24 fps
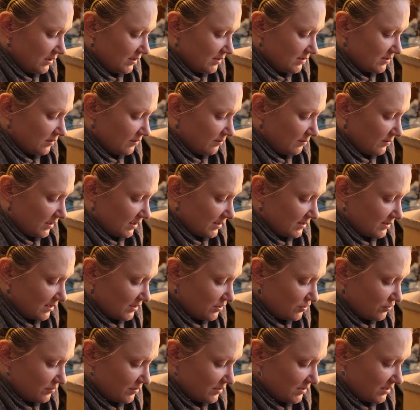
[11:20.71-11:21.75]
some
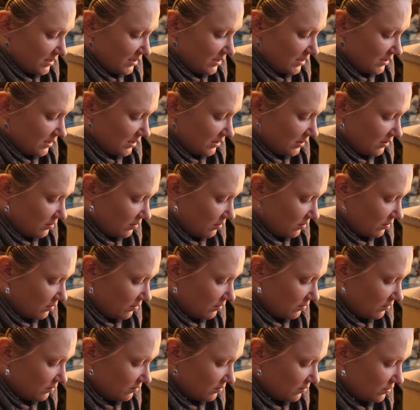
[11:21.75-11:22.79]
accessories in it that are
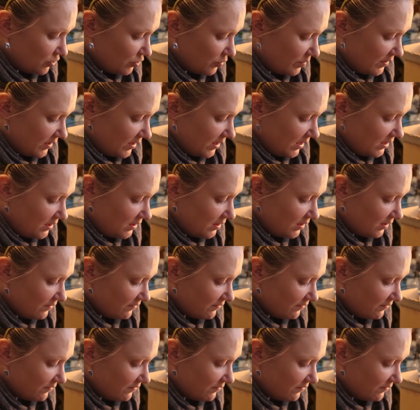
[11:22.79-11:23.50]
super handy.